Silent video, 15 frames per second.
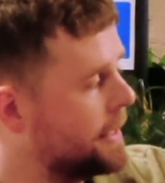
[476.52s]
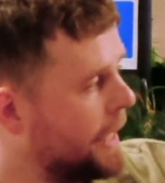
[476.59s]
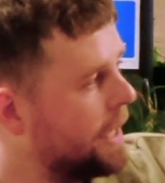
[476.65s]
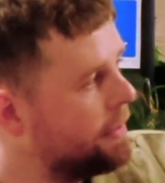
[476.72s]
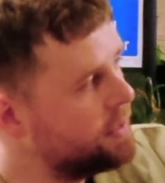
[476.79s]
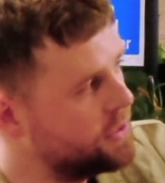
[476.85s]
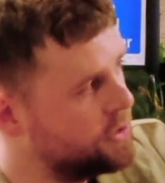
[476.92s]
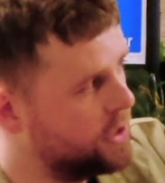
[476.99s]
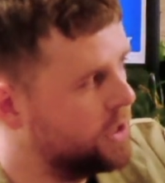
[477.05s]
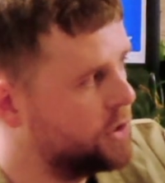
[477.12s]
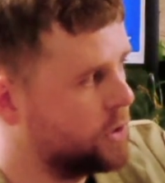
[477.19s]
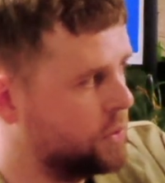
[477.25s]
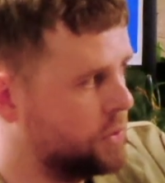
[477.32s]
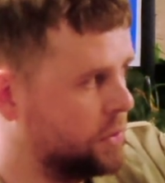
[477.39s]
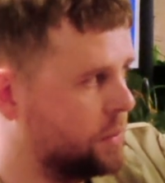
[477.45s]
having Search
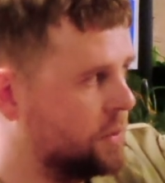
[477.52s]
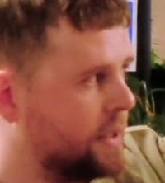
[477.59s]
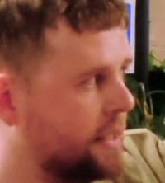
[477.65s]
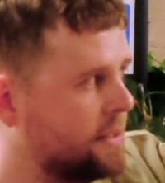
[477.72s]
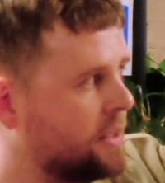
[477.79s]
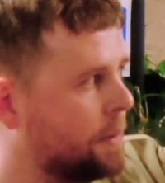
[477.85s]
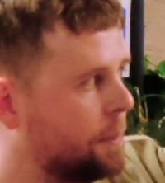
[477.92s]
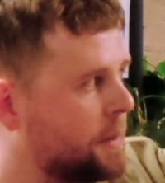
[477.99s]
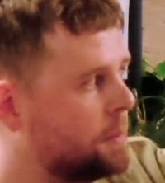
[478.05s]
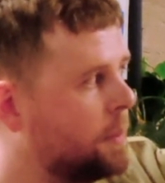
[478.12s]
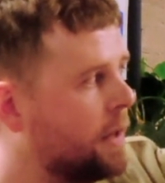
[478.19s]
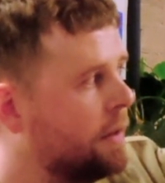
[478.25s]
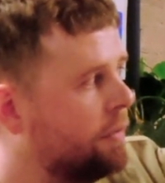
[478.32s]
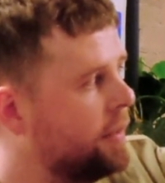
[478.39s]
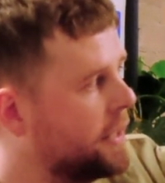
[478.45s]
Console set up is
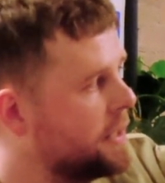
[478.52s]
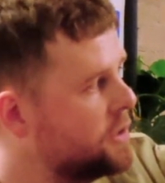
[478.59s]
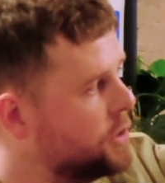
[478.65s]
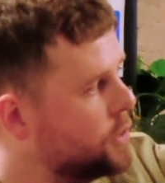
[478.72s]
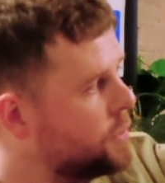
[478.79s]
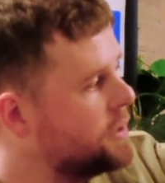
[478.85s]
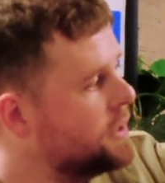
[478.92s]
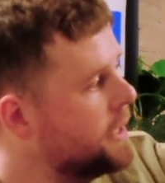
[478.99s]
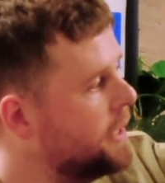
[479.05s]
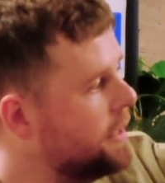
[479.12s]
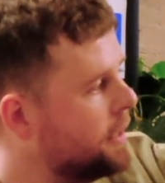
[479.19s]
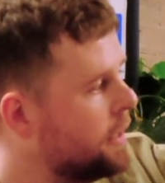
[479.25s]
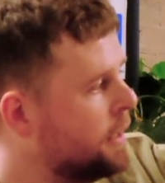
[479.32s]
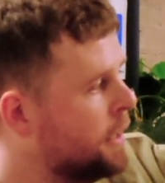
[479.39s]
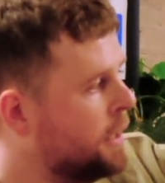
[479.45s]
perfect, because you'll see
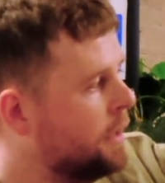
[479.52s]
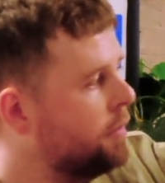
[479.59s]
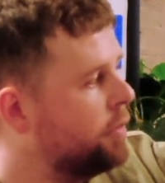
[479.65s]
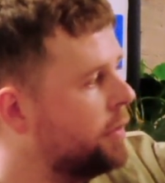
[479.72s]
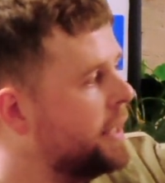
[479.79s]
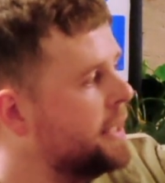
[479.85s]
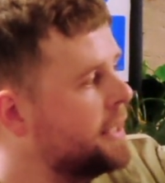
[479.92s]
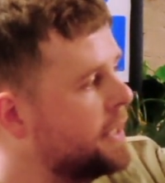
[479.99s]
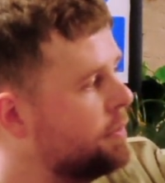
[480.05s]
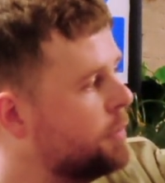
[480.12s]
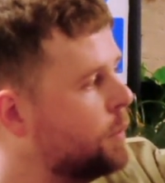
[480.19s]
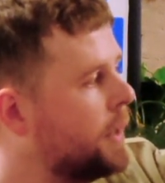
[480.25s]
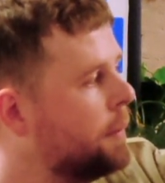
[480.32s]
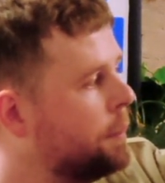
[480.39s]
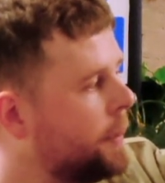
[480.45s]
that for any given
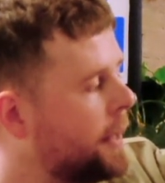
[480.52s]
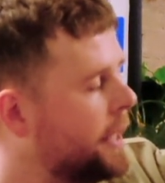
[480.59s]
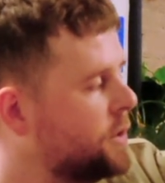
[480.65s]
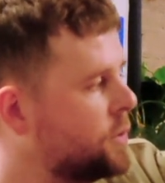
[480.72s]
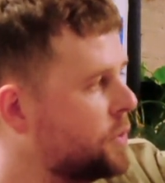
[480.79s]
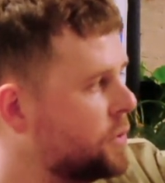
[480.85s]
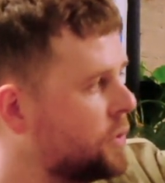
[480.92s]
web page on your